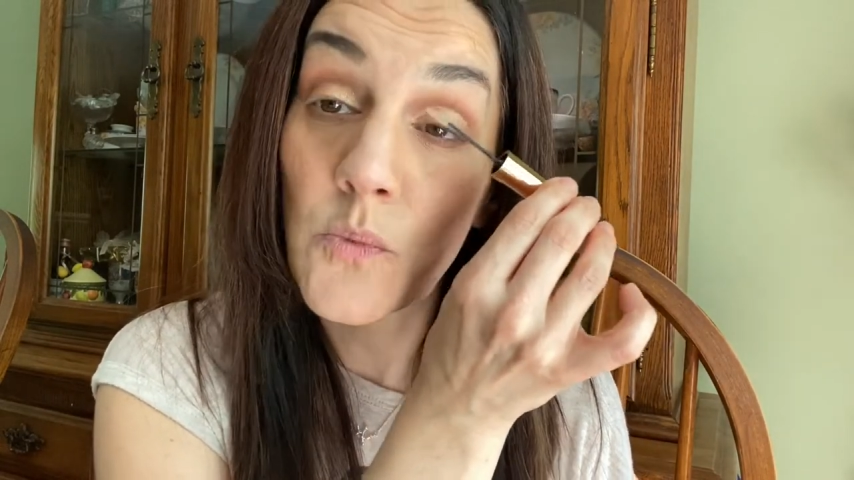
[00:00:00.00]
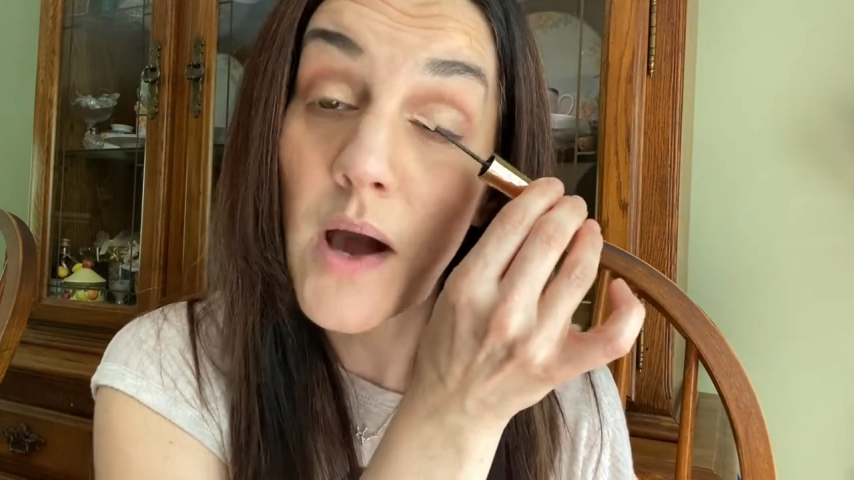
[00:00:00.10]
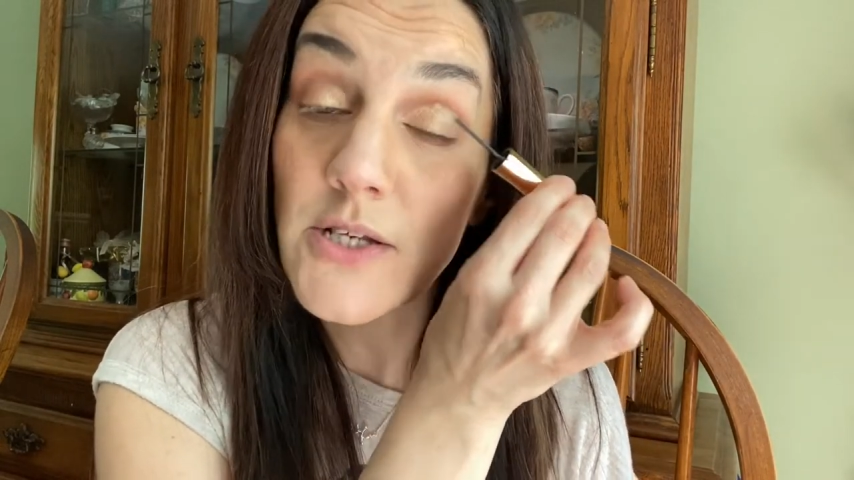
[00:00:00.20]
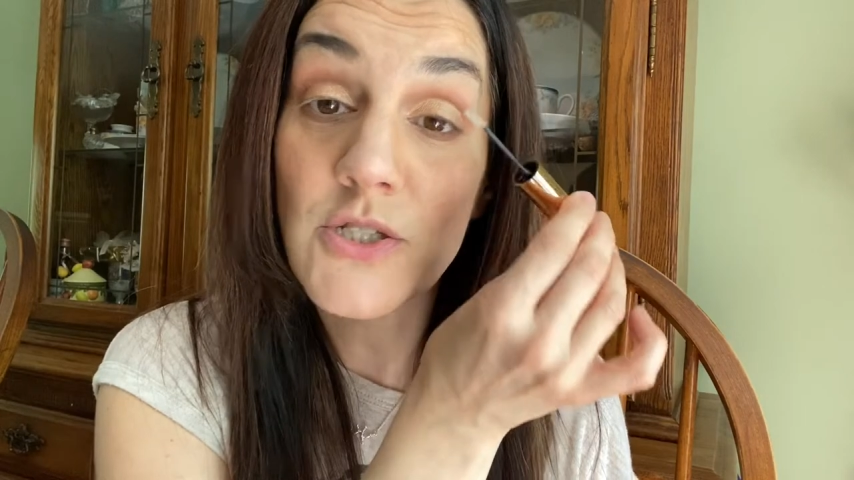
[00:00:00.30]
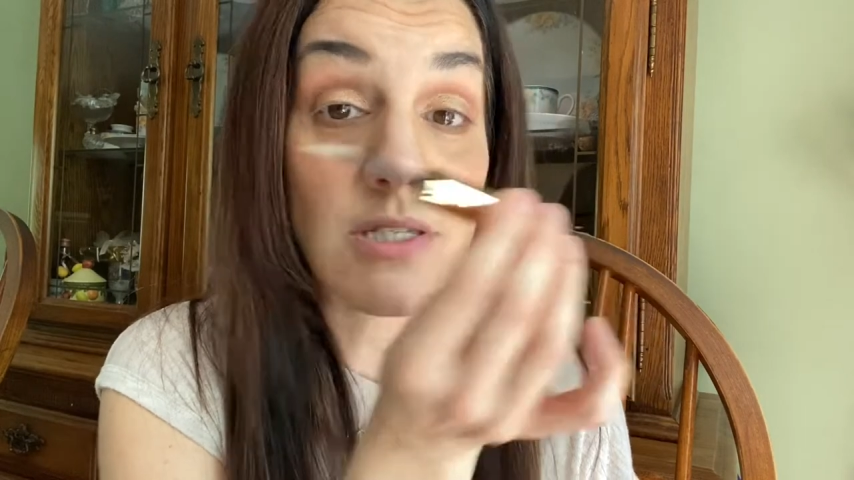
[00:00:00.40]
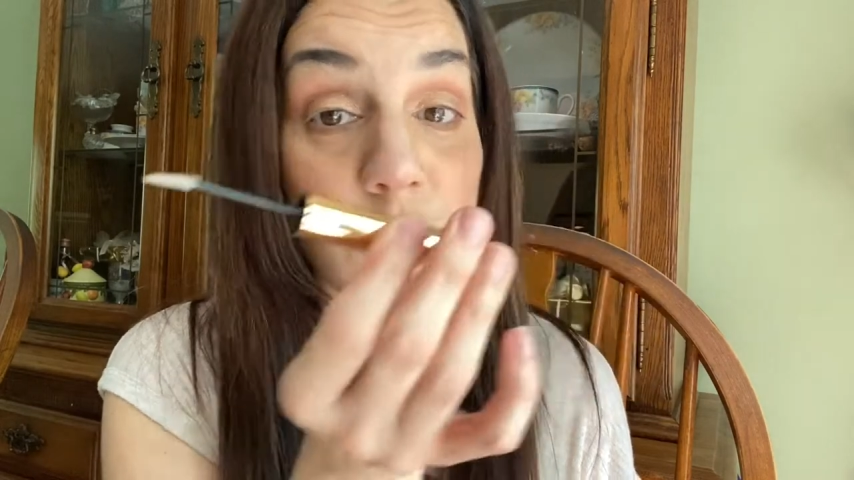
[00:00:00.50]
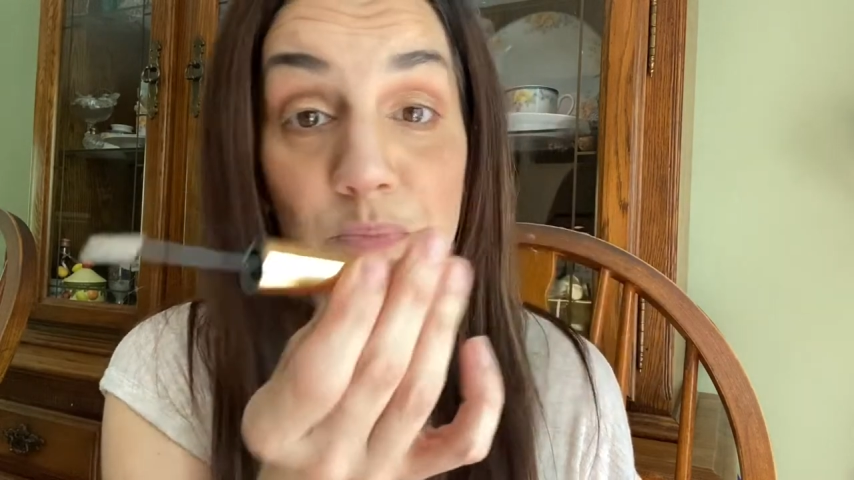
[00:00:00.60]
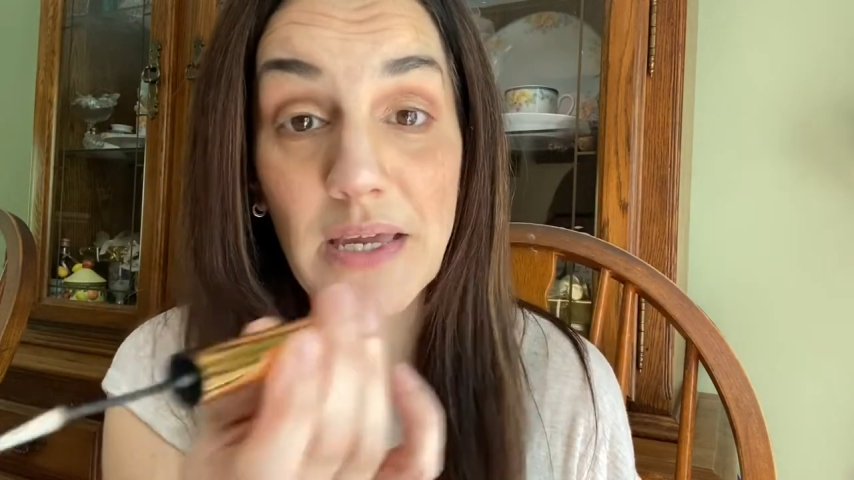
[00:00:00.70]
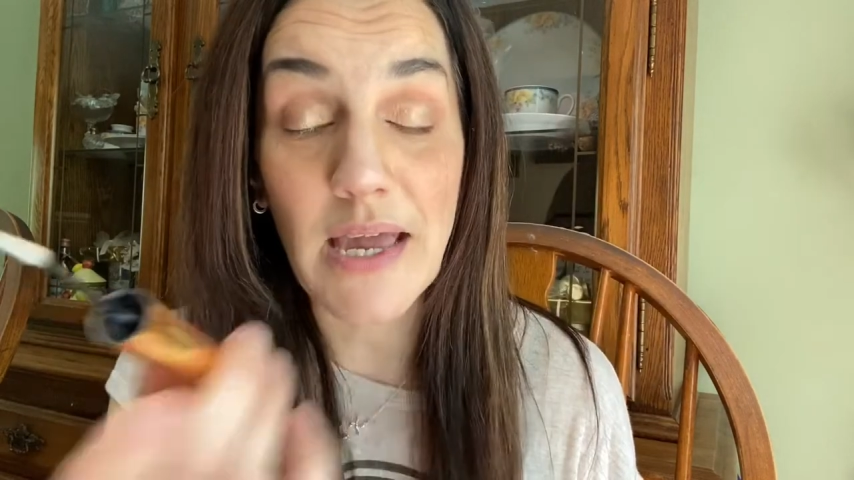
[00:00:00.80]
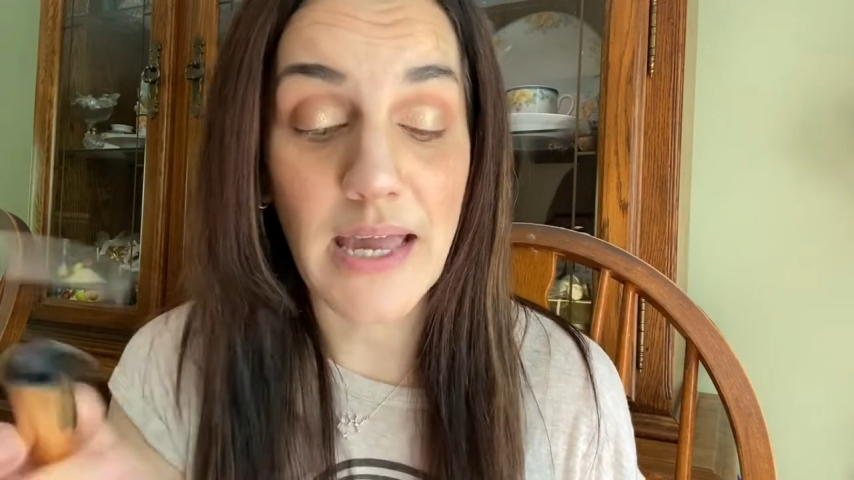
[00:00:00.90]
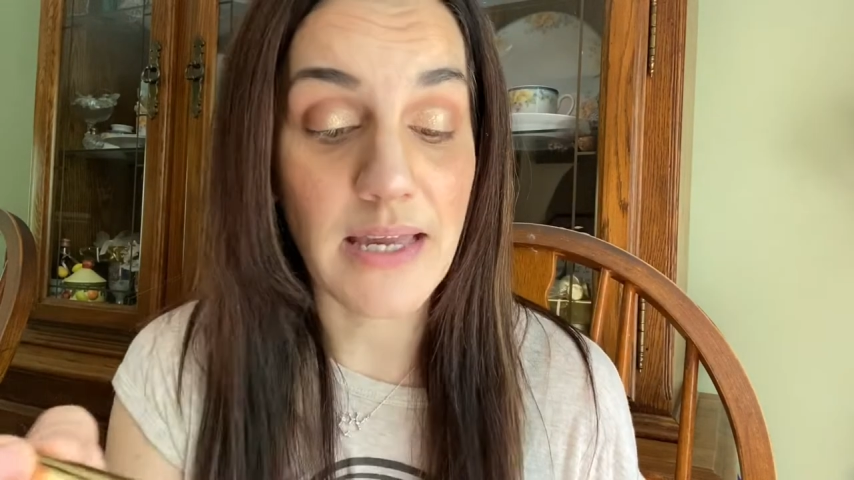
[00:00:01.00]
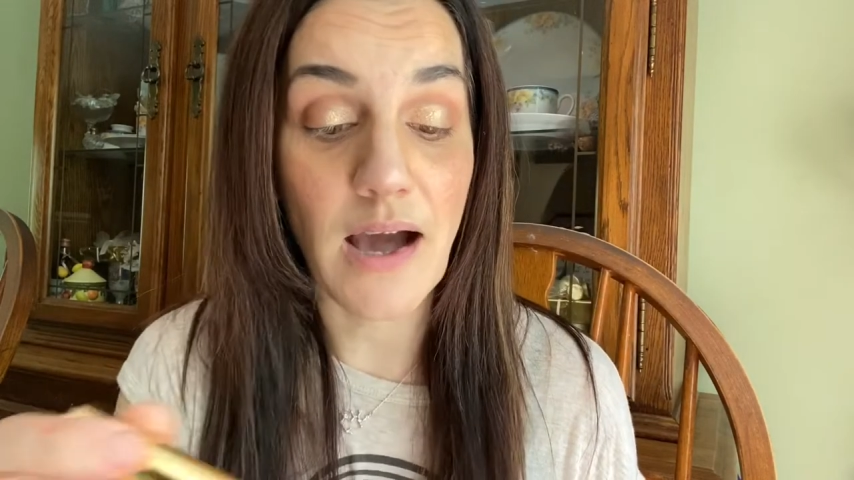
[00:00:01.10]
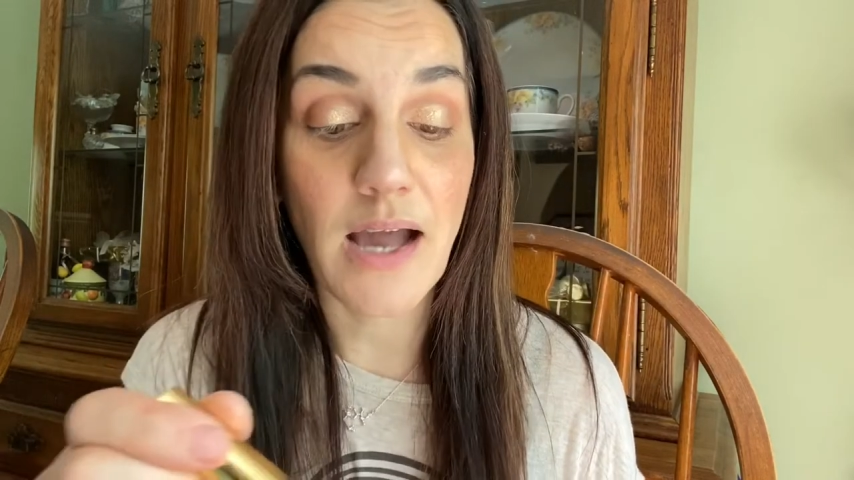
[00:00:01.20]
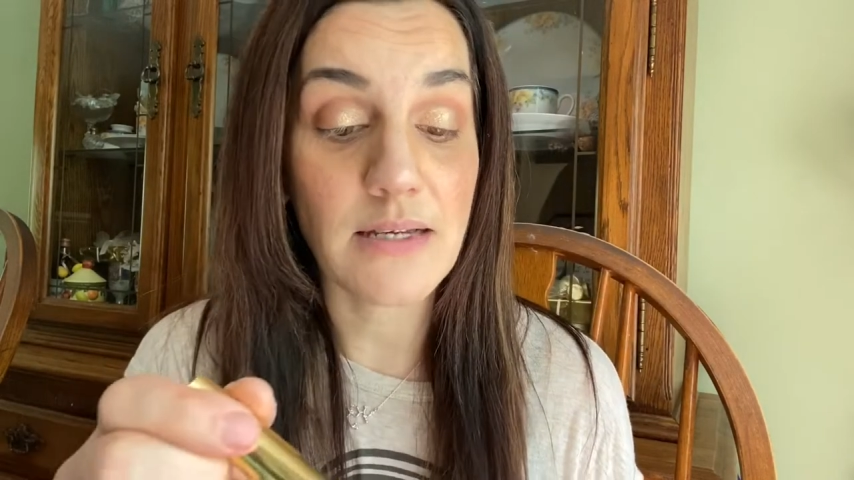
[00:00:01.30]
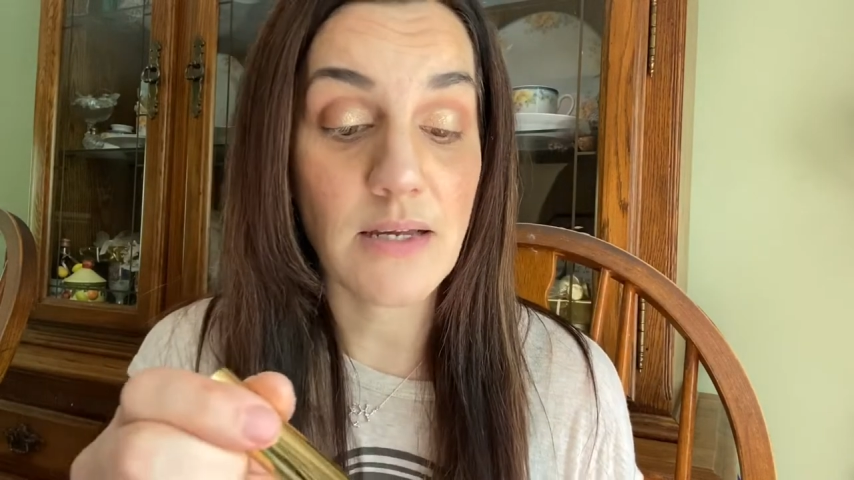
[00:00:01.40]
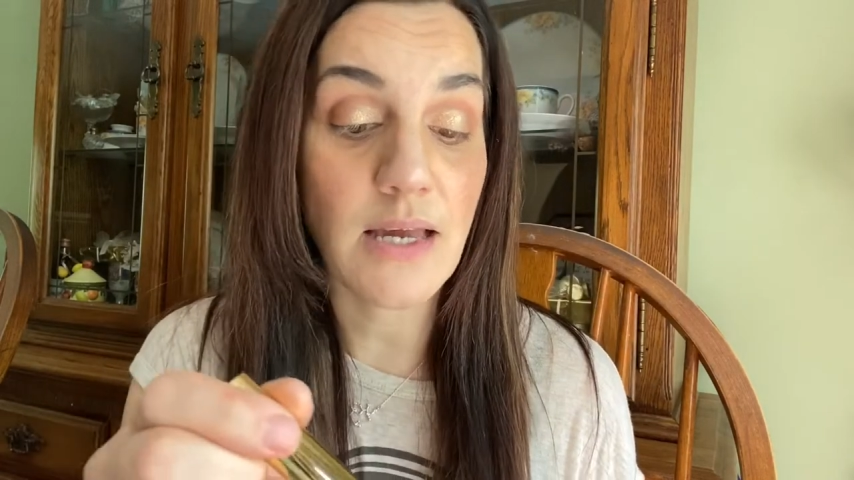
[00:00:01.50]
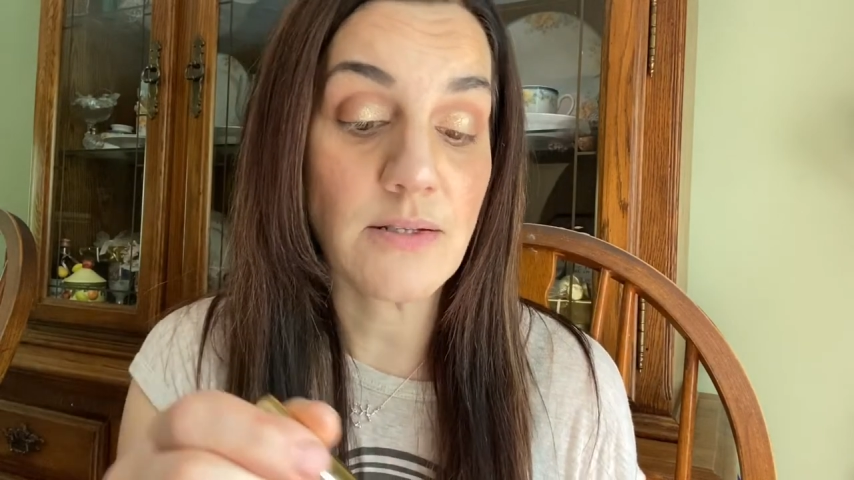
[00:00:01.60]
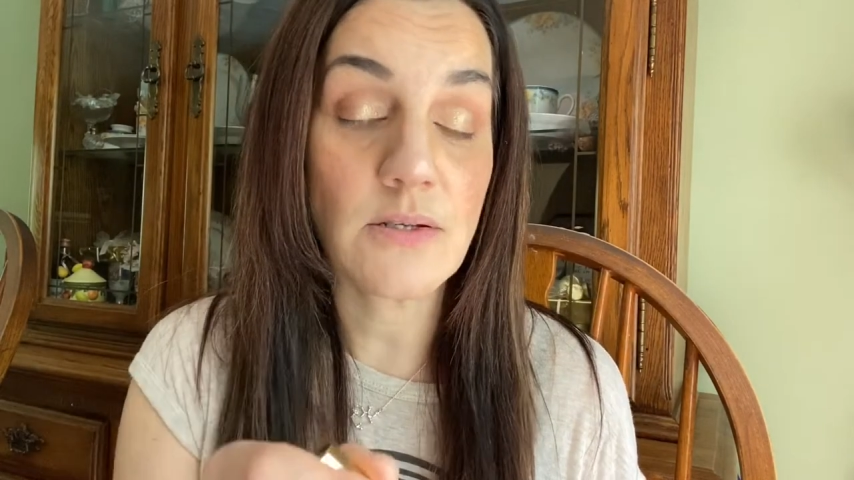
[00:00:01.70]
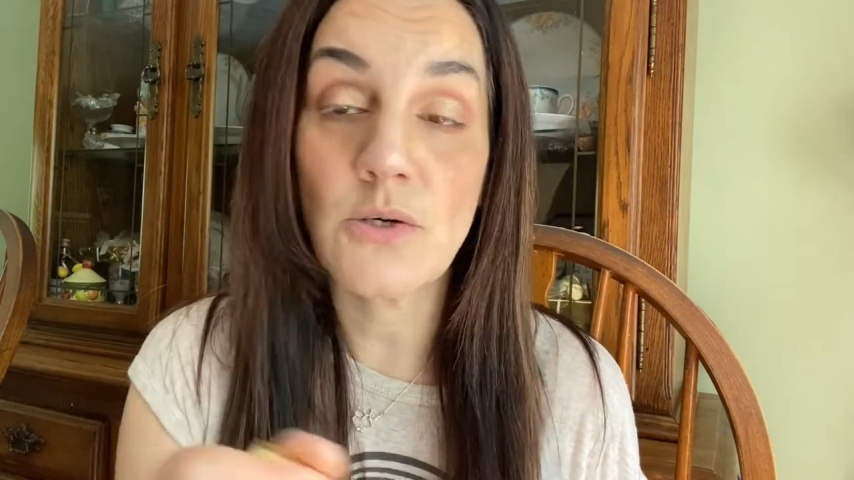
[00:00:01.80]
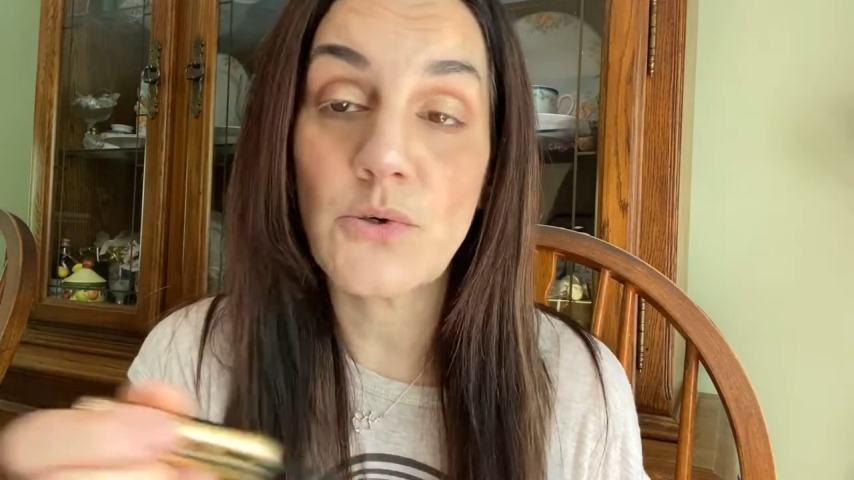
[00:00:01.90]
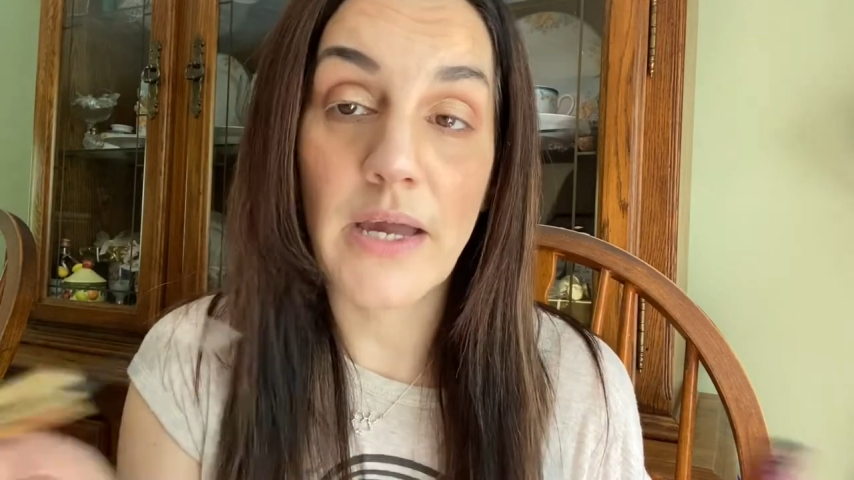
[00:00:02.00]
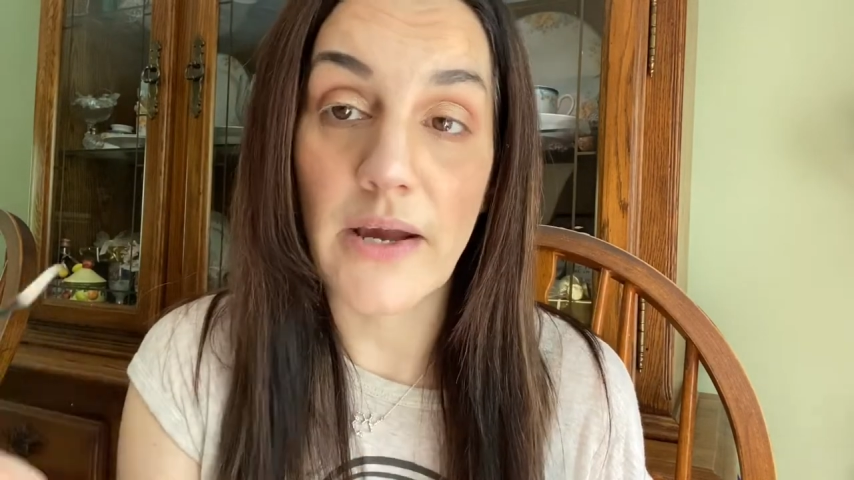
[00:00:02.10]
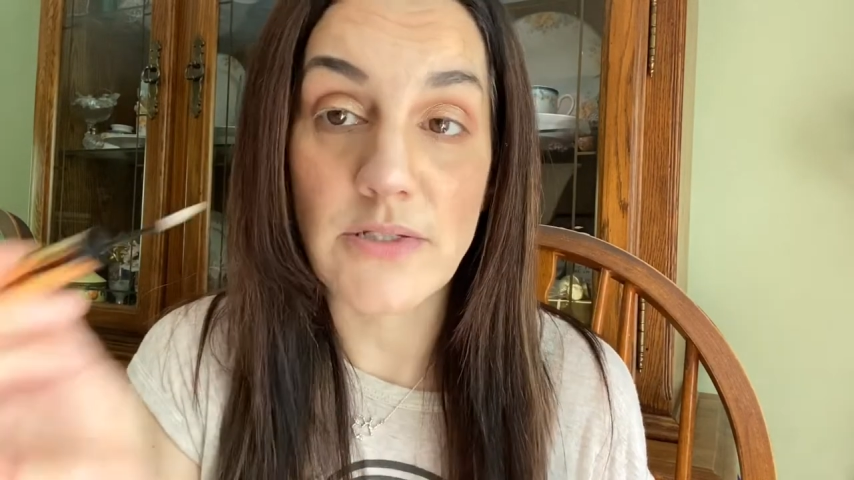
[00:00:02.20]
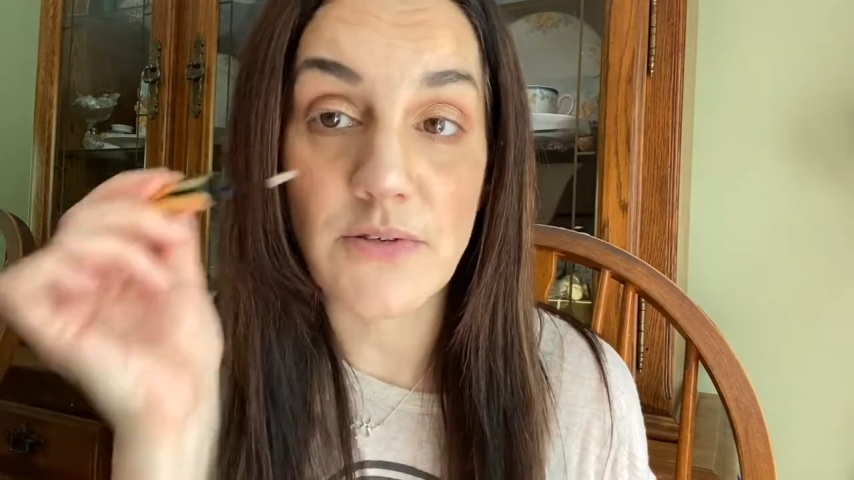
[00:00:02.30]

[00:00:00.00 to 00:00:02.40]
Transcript: Watch this be a, and who cares,